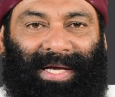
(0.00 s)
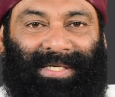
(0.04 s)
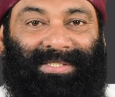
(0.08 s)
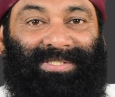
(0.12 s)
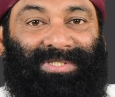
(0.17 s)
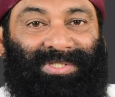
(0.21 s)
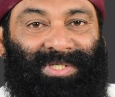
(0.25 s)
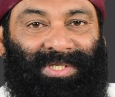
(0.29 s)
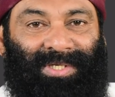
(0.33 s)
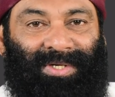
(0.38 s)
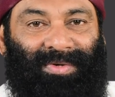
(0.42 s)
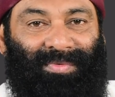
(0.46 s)

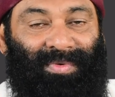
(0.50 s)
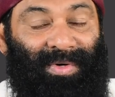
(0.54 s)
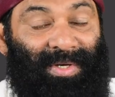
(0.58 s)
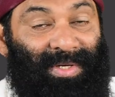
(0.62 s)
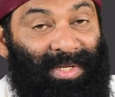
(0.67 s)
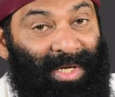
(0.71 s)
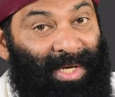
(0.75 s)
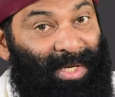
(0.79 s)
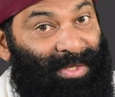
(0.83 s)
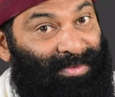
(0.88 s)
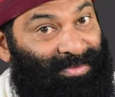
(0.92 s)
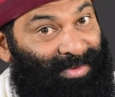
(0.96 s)
external
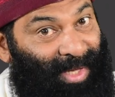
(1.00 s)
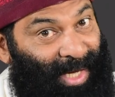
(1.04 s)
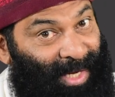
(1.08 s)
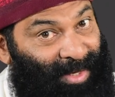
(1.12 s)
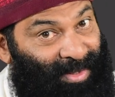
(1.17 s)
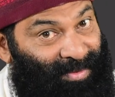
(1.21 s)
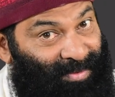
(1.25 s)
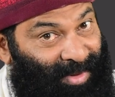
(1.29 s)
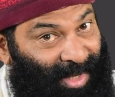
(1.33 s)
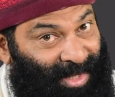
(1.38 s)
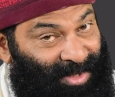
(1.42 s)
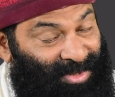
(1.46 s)
world.
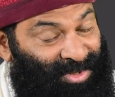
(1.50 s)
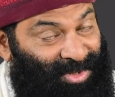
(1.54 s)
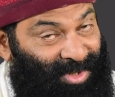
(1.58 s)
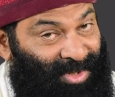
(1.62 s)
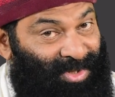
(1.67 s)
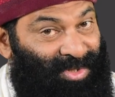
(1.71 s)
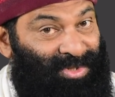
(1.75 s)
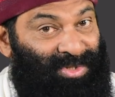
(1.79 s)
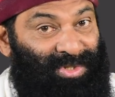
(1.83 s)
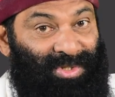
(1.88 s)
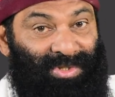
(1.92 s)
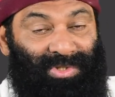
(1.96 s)
That
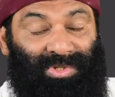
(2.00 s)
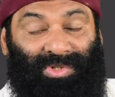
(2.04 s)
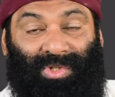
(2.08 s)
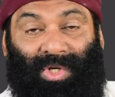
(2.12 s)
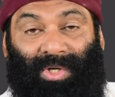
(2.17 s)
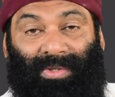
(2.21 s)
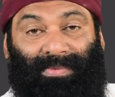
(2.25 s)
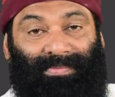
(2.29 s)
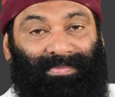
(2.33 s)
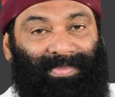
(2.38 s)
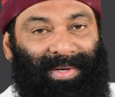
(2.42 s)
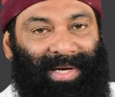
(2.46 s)
culture also is
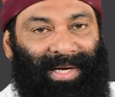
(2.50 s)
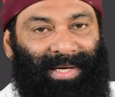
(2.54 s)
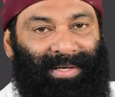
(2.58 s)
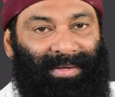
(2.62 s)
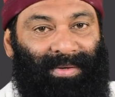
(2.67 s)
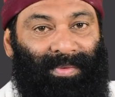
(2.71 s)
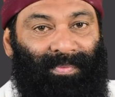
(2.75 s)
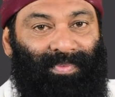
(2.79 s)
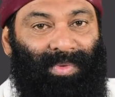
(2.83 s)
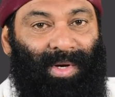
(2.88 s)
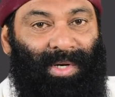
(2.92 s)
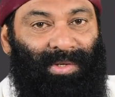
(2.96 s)
not
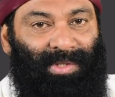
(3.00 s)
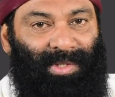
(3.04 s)
bad.